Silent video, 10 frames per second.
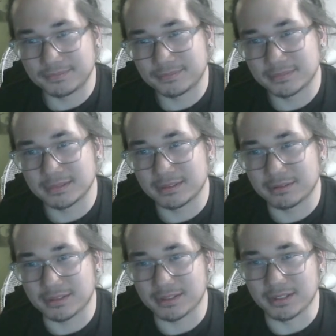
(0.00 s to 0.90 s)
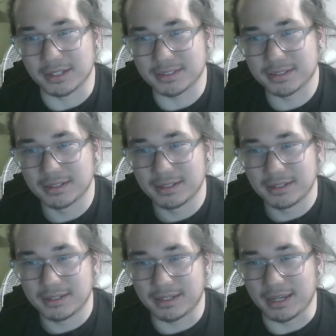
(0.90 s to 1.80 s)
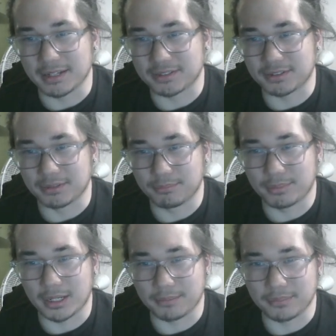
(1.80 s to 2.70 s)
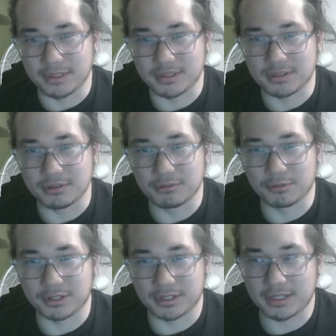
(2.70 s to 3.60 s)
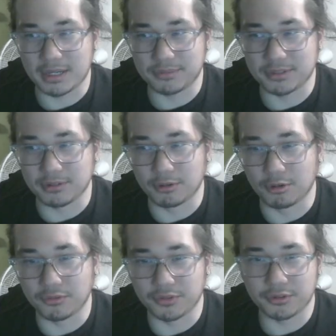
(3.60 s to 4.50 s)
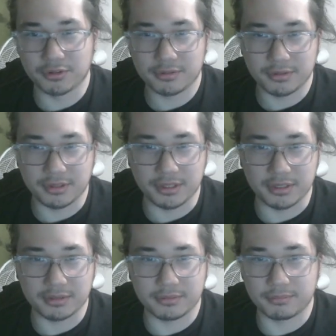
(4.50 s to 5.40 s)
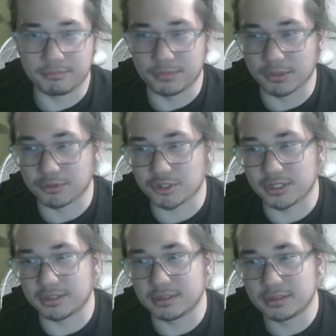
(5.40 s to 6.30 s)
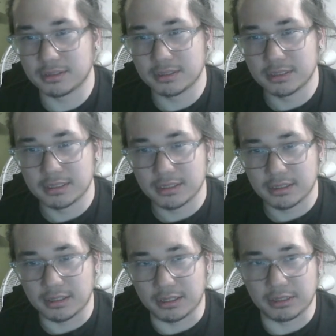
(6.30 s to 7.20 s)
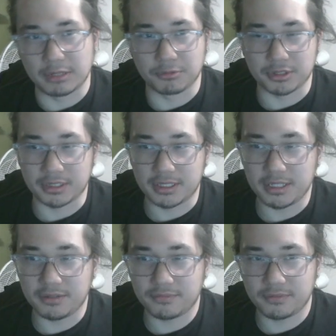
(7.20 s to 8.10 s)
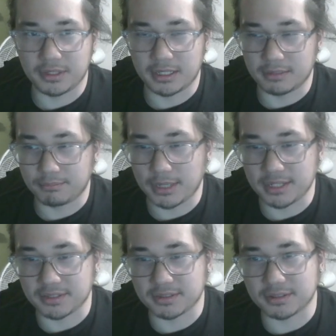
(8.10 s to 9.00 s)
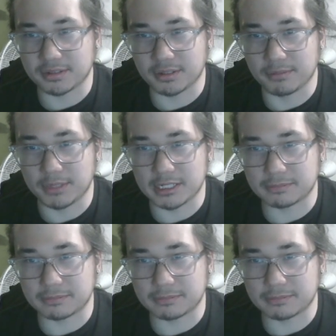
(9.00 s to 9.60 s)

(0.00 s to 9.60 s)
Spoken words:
This is nuts. Chaos is going to pop these 2. We're going to Gam Seal over the Mirror Jade. And then we're going to Keef, and Paces is going to come back.